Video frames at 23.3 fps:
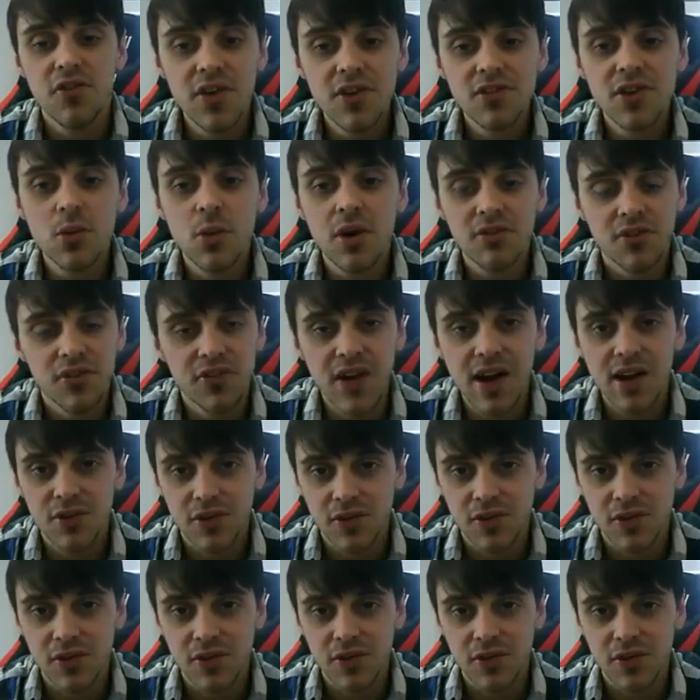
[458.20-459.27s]

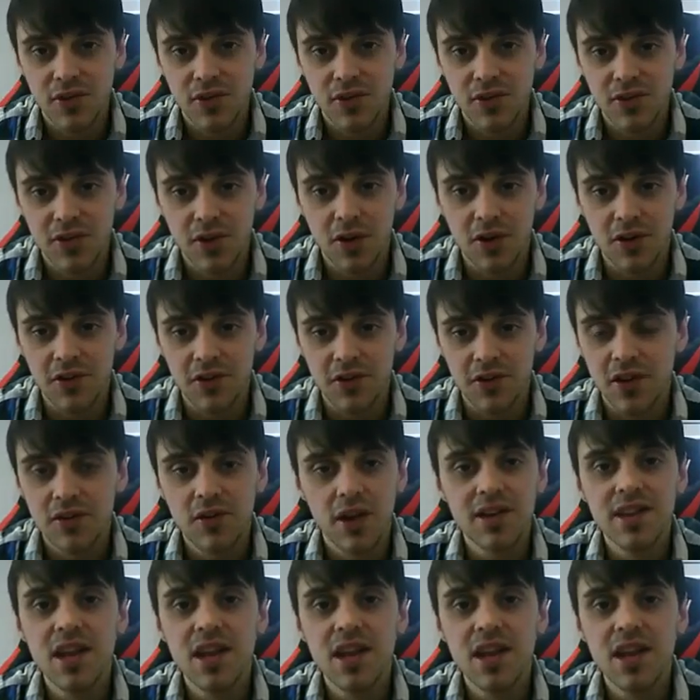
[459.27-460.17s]
$51,000.